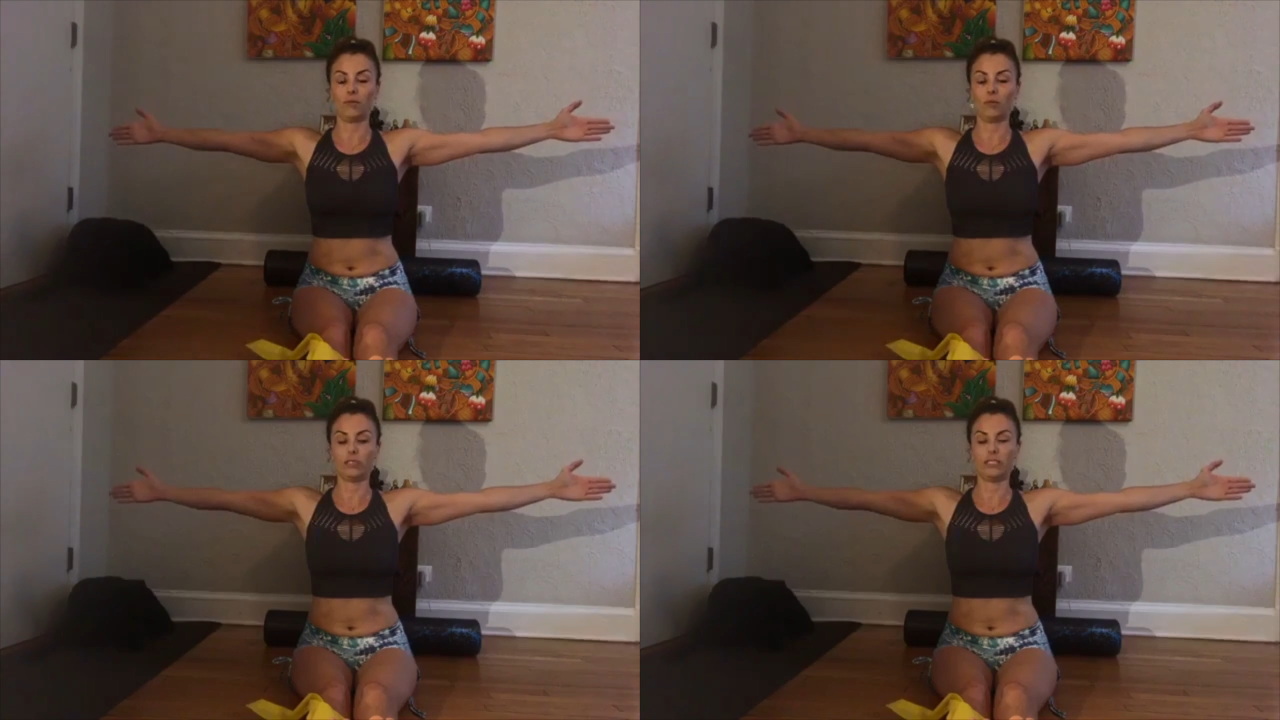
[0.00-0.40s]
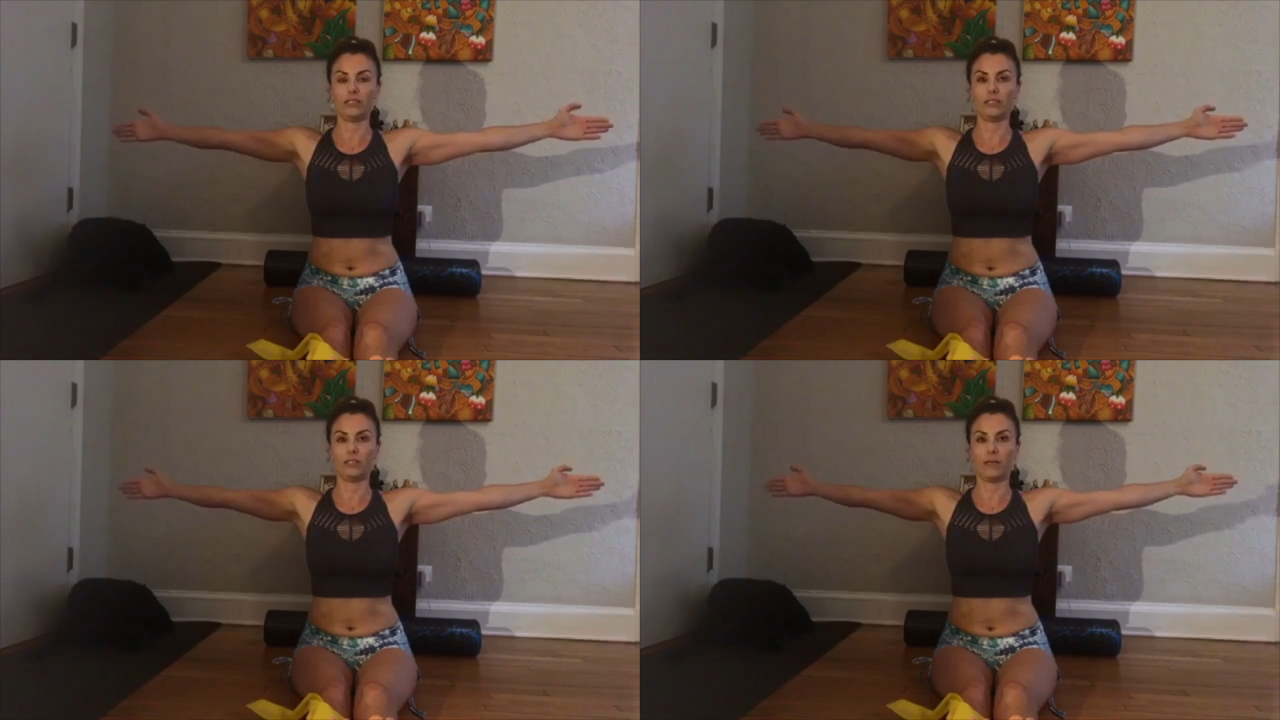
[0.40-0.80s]

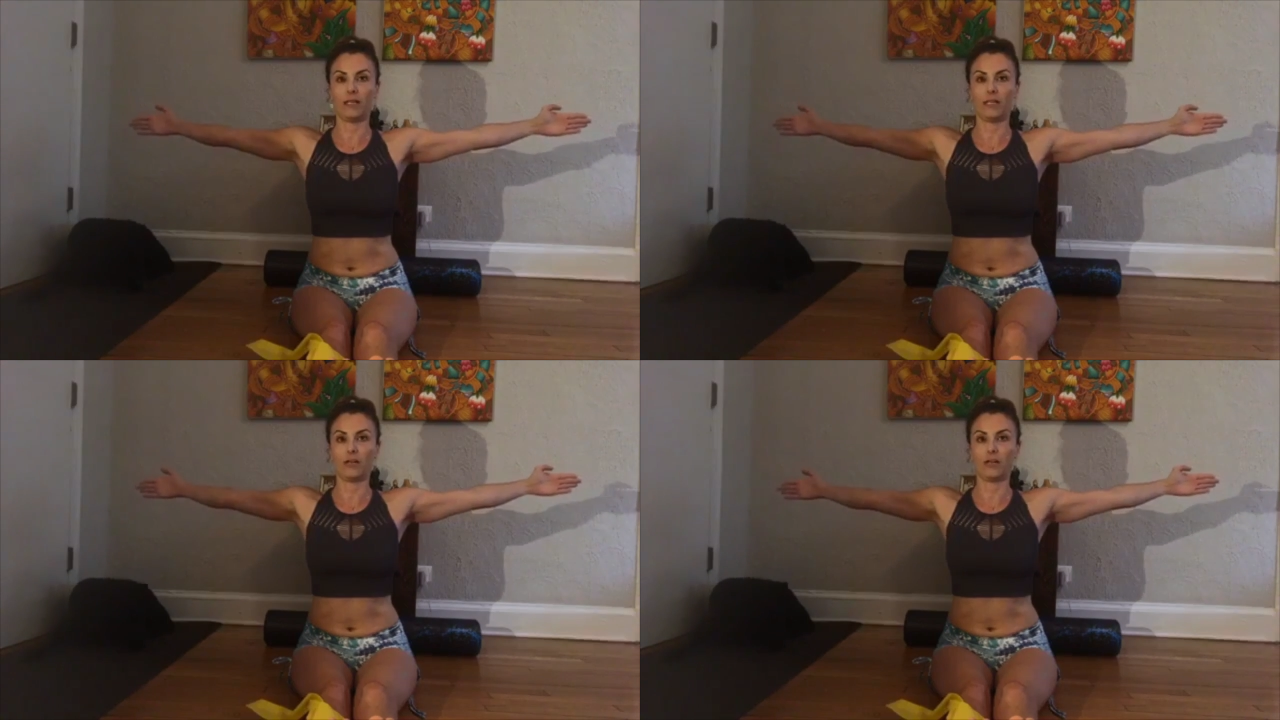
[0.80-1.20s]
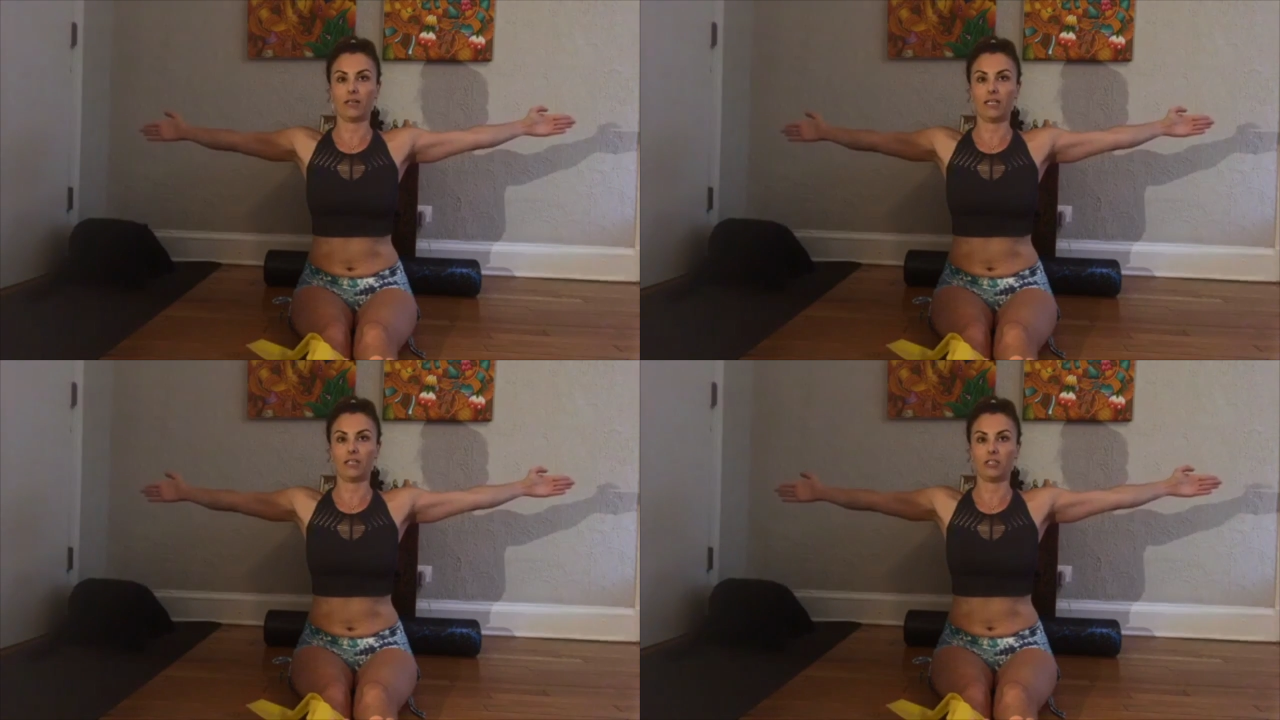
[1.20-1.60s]
resistance band here
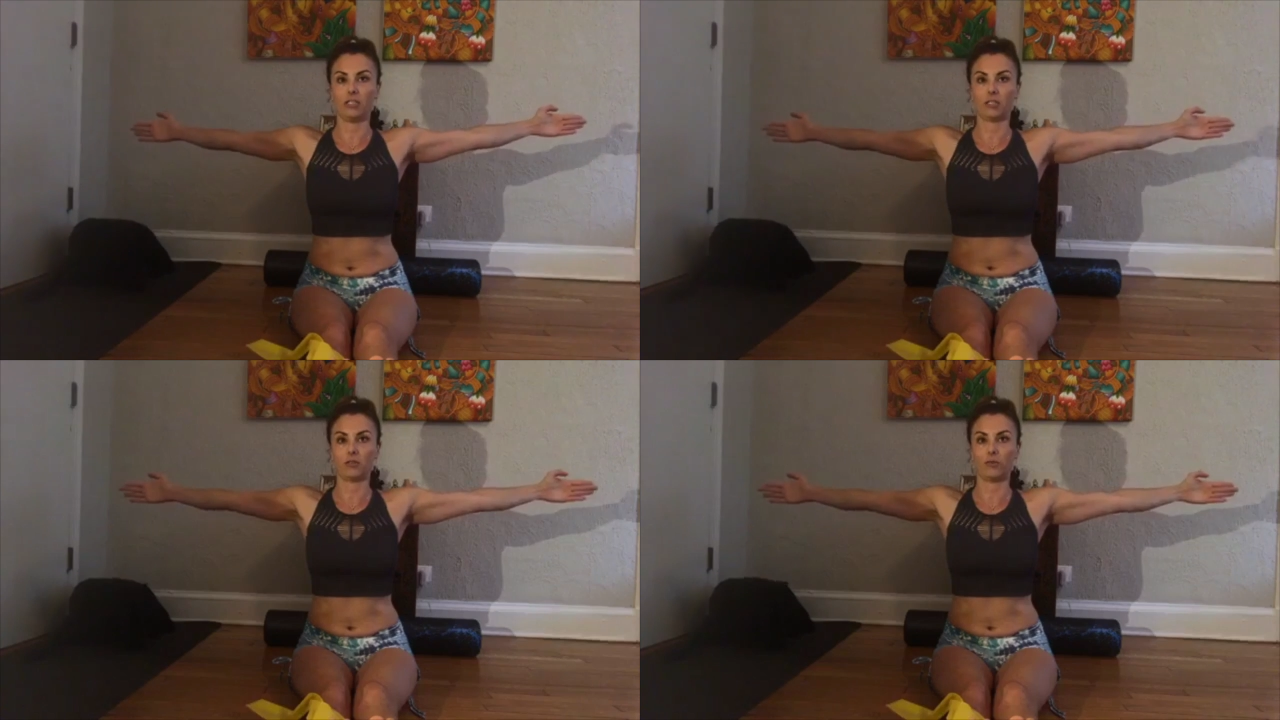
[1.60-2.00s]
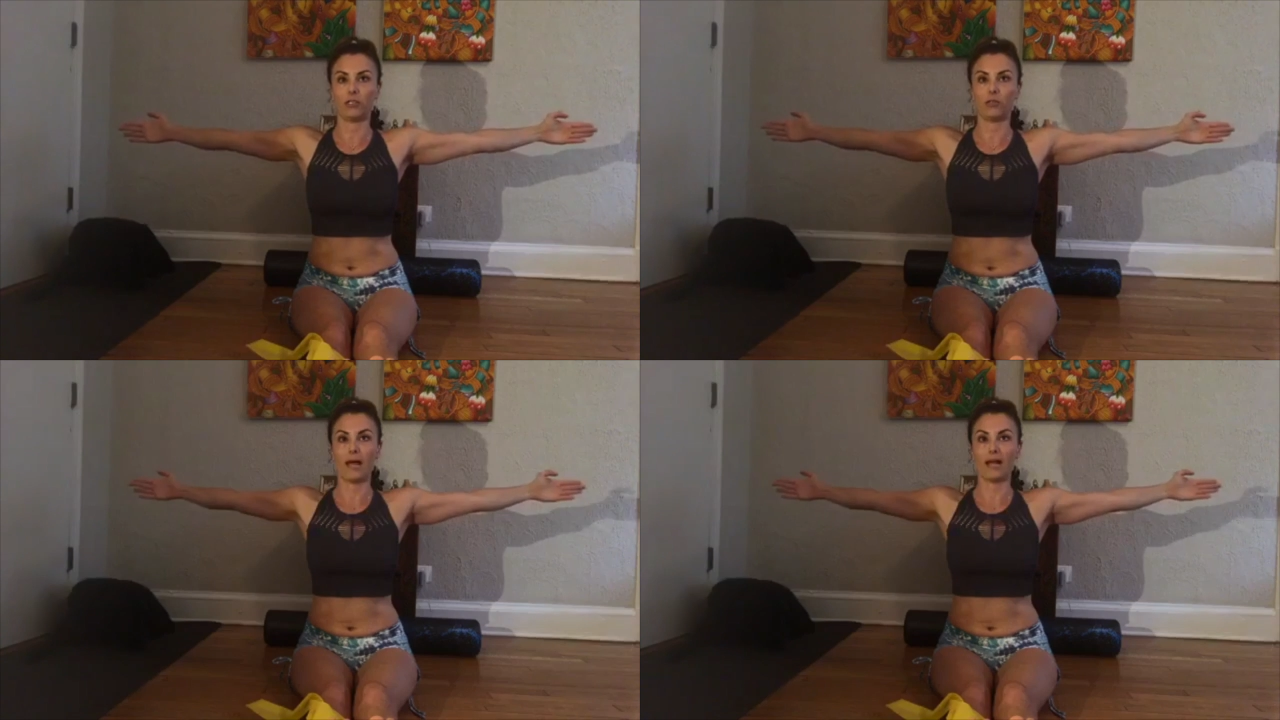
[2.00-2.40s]
and just
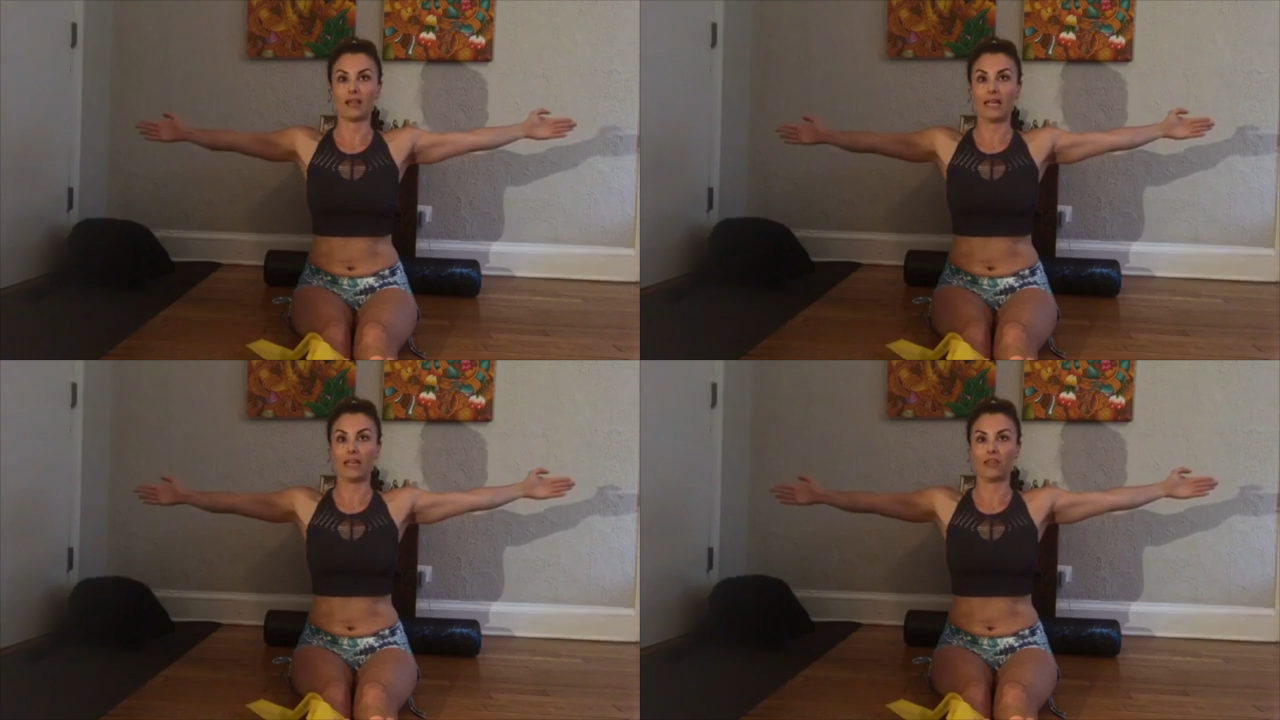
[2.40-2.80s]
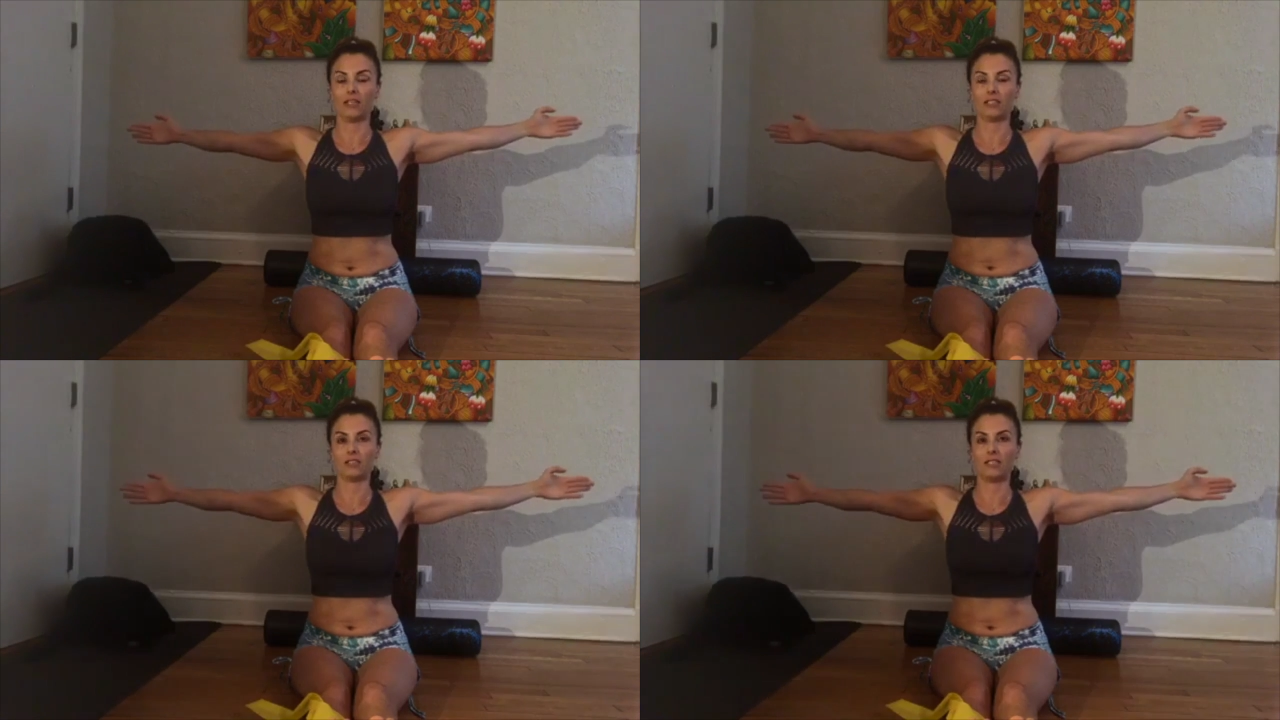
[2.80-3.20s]
reach back like
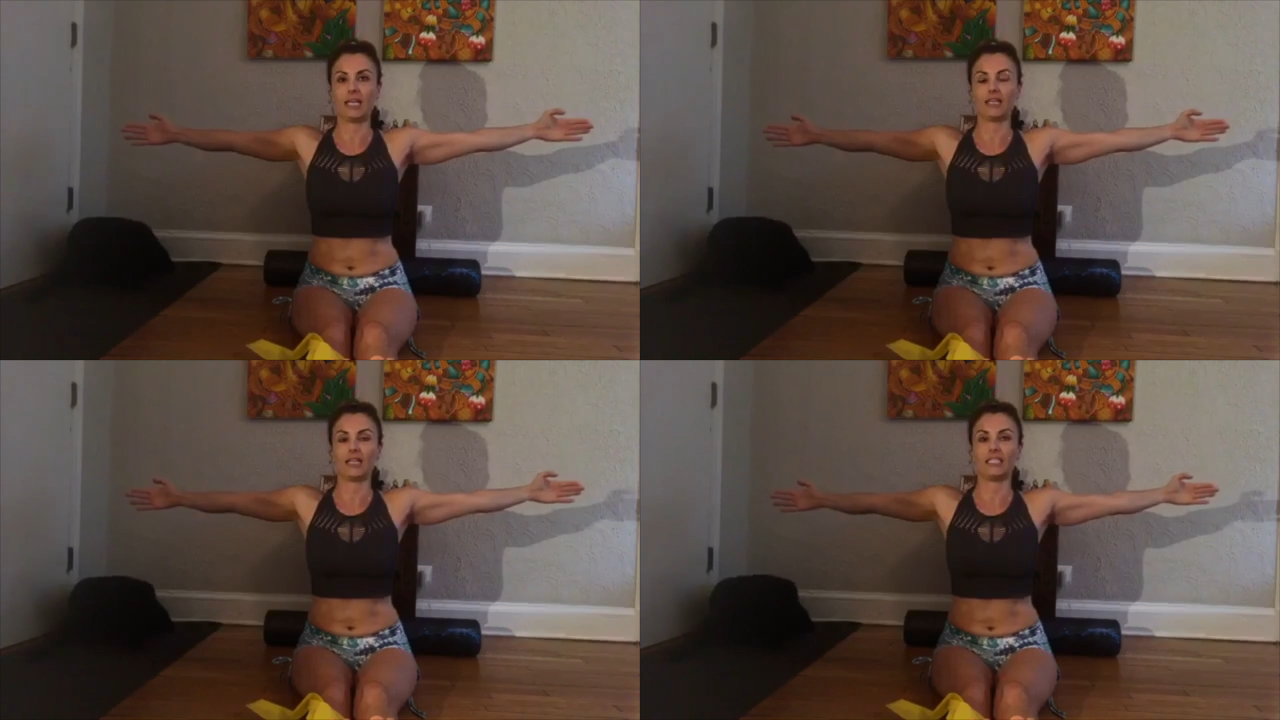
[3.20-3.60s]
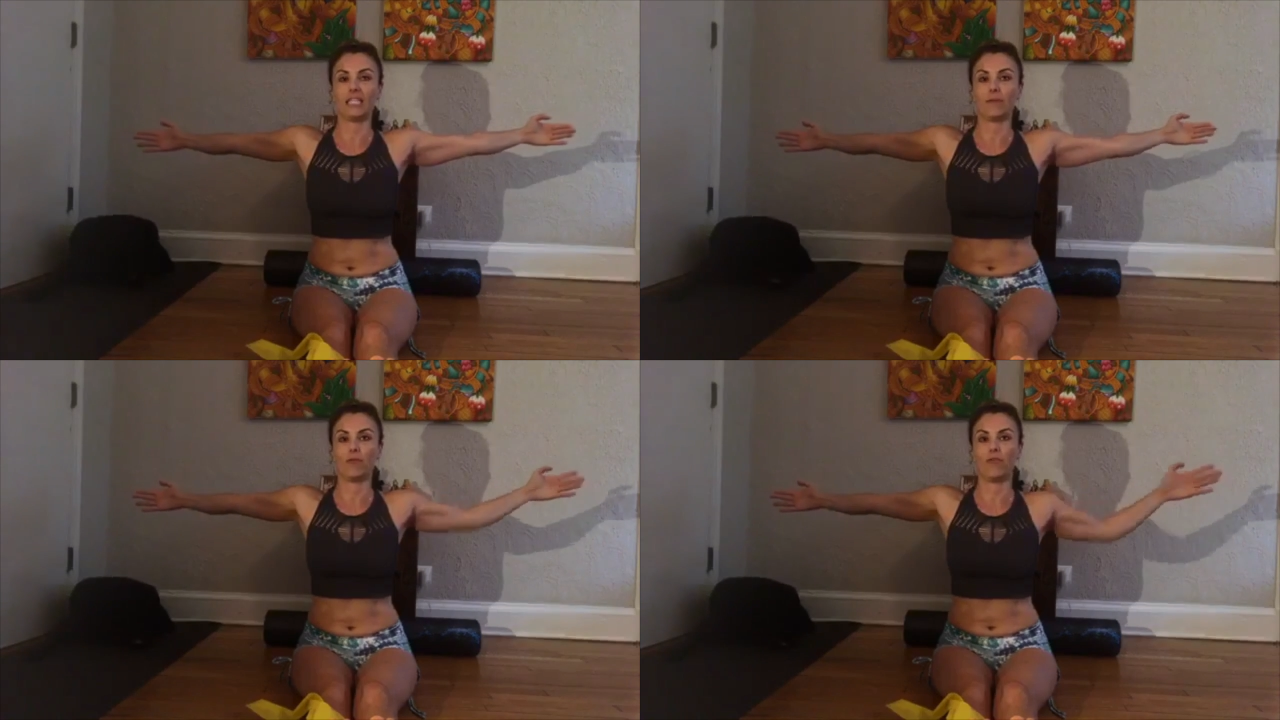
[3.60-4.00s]
this to get that
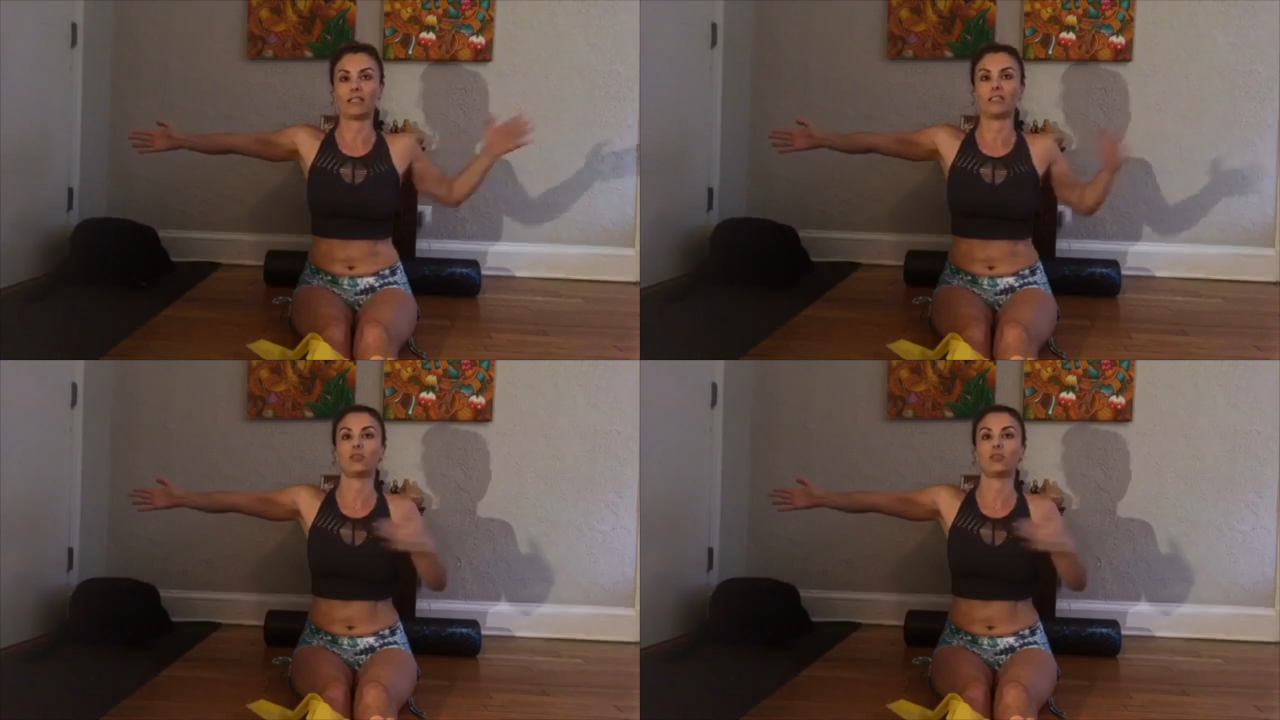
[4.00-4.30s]
same effect.